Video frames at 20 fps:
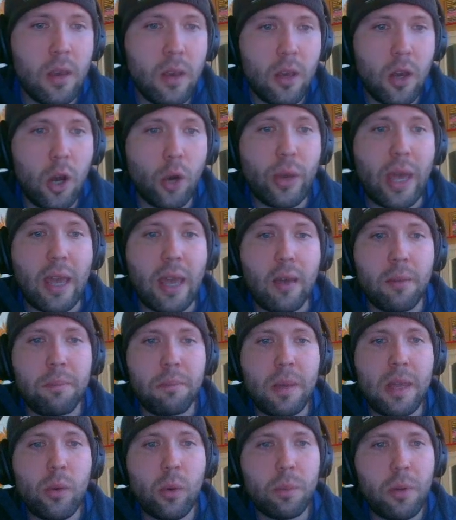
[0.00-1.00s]
Okay,
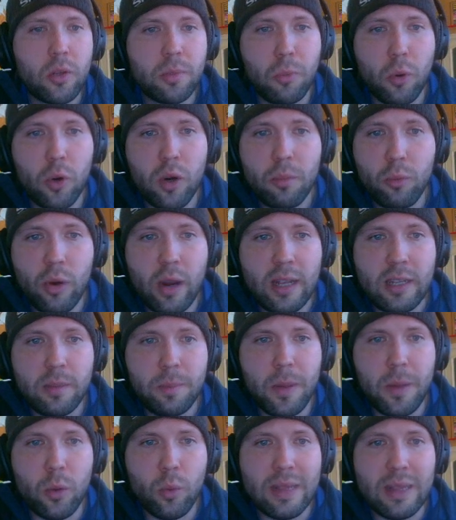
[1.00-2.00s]
P1 postmortem grade's
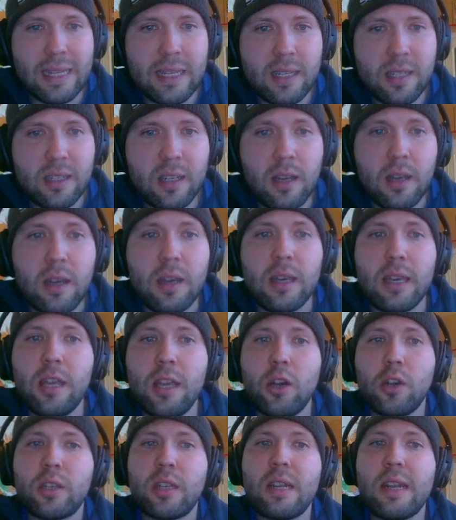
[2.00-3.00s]
been released.
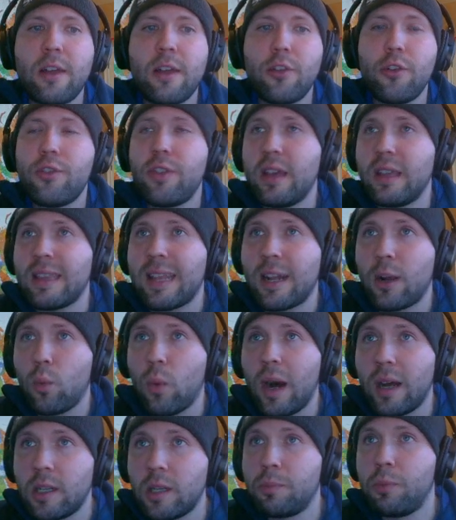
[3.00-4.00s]
Here's another thing that I
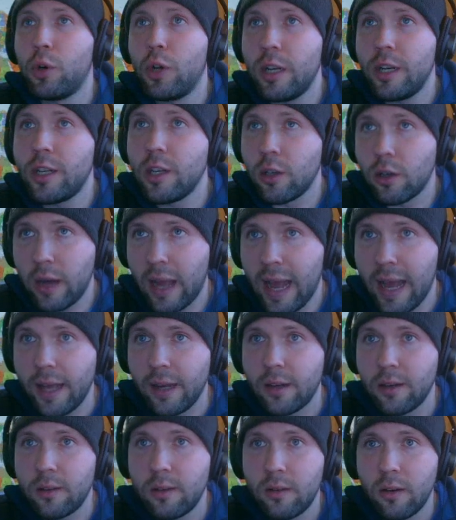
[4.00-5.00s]
want to put into your
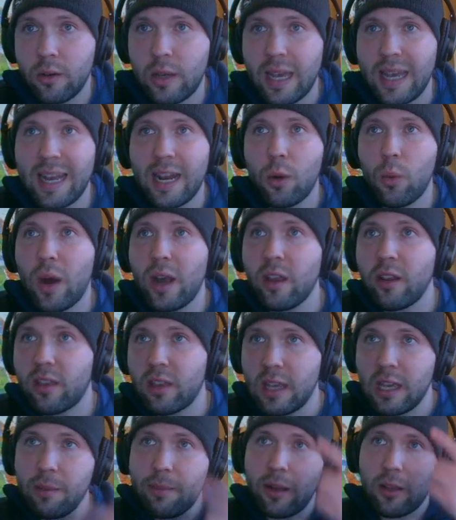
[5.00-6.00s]
head, okay? And I want you to
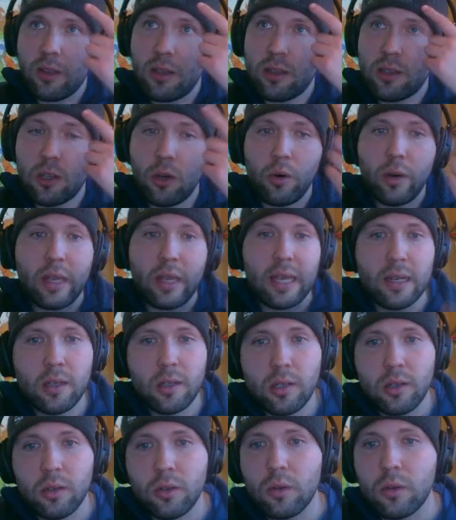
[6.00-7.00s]
think about this going
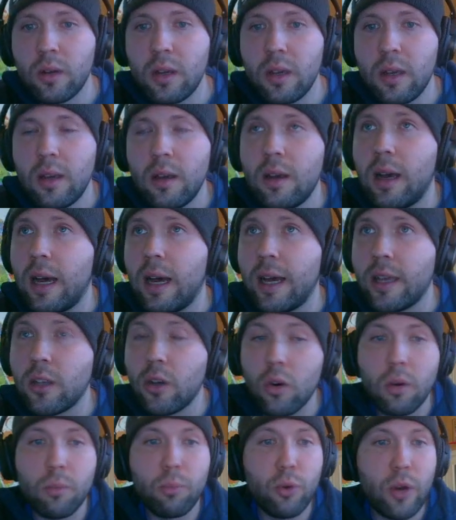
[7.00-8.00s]
into uh,
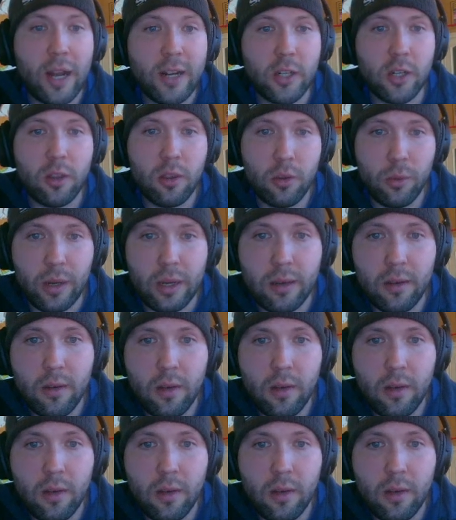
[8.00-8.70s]
your project three.